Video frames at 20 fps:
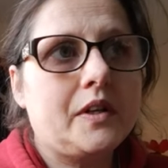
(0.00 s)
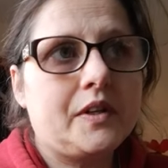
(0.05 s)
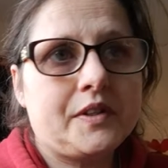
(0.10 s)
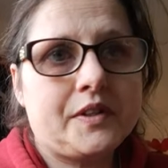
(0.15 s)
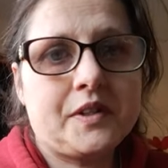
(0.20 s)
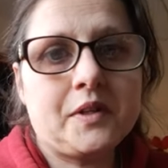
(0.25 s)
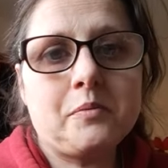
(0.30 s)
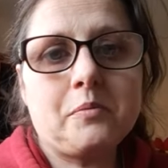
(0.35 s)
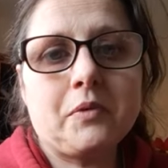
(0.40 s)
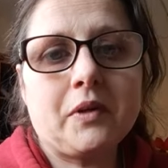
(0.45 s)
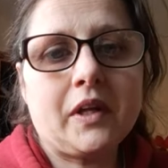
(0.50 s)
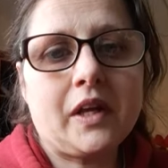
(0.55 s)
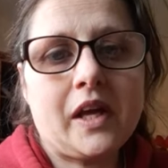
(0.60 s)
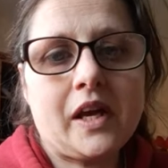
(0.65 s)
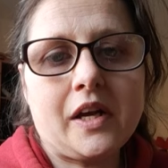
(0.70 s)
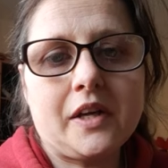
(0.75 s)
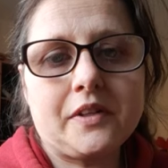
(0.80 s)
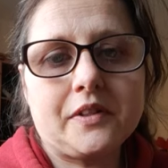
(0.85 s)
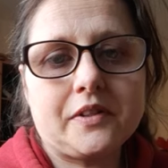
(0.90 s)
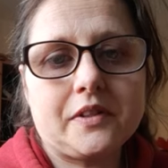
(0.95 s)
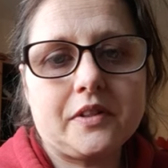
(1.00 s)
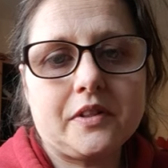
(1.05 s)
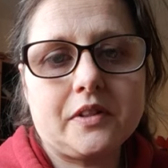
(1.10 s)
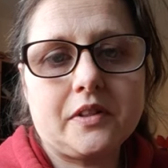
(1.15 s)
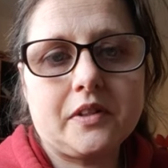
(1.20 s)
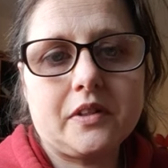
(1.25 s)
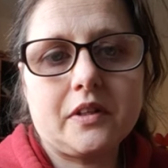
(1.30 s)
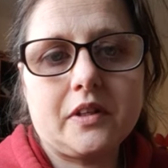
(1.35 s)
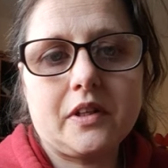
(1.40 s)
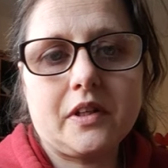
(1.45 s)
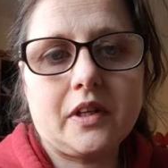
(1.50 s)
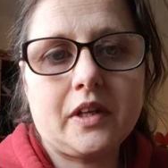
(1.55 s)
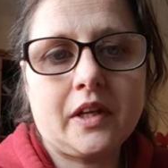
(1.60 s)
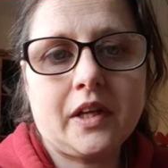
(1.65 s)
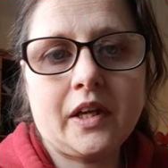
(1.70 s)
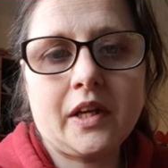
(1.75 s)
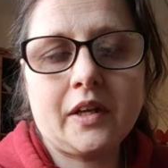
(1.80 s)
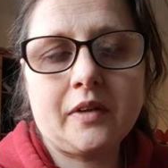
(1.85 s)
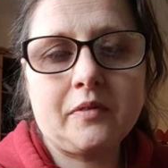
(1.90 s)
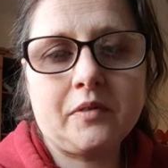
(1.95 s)
Simple as,
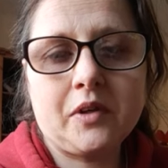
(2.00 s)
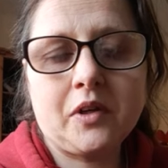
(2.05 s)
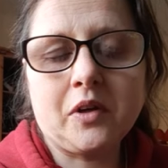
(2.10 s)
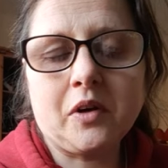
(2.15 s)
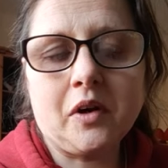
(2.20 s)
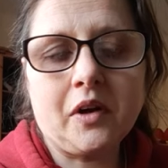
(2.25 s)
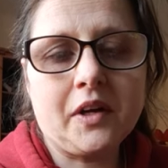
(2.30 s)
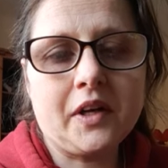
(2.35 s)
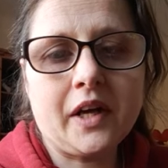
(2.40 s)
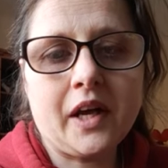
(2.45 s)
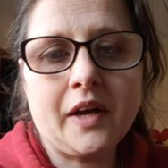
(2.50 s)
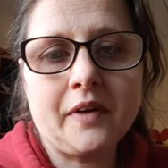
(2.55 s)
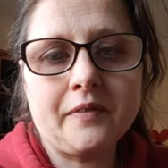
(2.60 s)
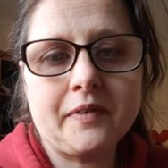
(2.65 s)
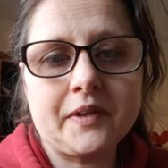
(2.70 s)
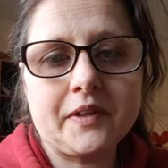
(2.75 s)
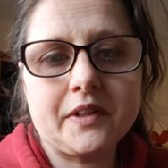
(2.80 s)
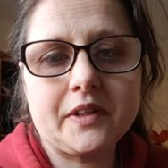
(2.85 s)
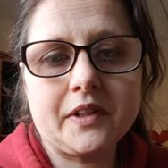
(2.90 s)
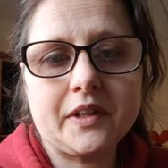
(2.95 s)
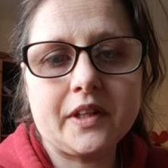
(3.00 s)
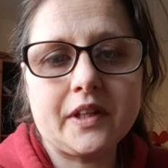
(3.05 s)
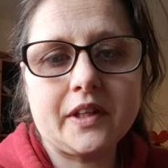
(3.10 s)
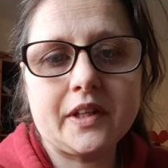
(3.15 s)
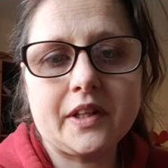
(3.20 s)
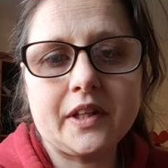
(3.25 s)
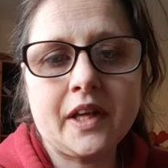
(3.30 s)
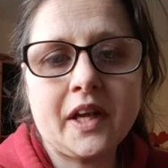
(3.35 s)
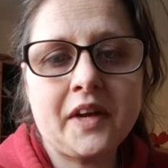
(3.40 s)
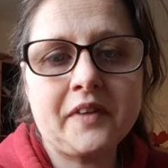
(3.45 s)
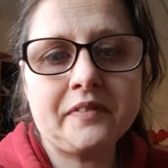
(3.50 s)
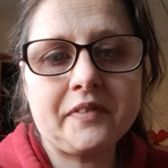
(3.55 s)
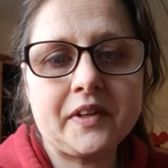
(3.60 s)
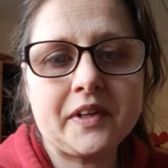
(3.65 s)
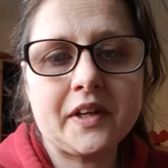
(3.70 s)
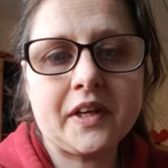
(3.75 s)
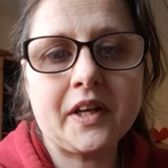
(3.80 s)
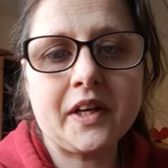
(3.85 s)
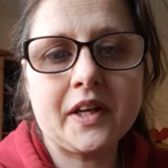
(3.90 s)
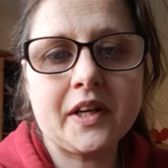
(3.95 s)
you can't have your
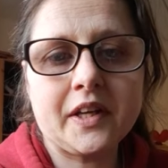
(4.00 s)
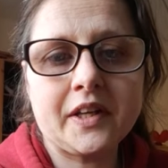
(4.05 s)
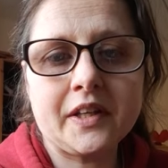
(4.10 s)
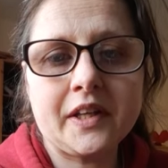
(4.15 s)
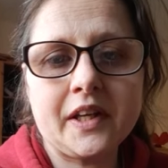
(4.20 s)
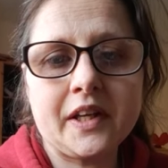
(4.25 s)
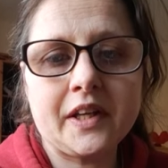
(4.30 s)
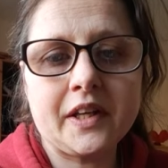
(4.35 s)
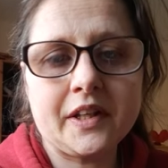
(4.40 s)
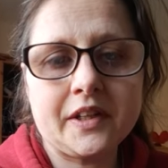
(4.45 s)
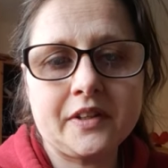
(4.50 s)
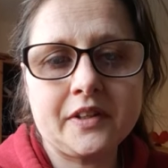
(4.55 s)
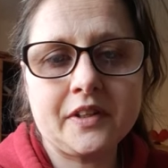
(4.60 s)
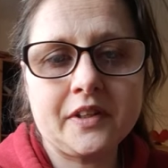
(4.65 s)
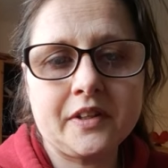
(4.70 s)
cake and eat it,